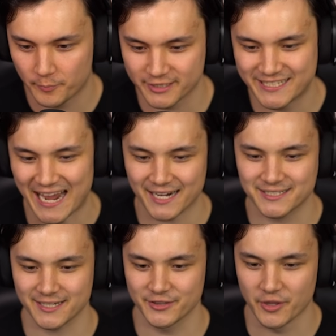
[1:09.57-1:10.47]
Protect
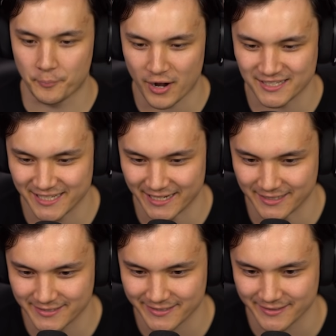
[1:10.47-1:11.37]
the
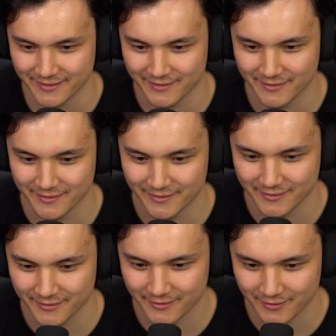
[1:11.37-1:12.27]
President.
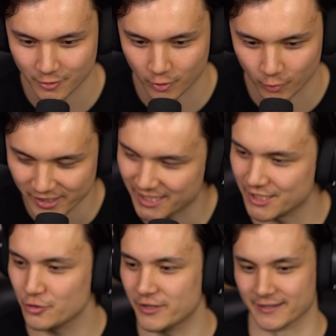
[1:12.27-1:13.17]
We can
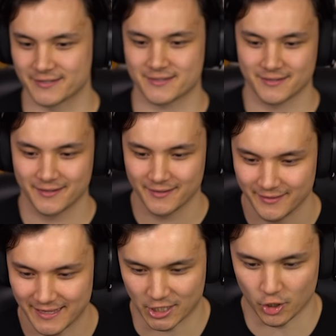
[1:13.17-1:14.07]
do this.
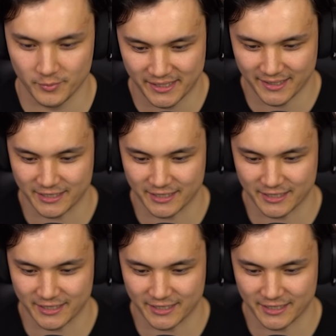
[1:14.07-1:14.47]
They call me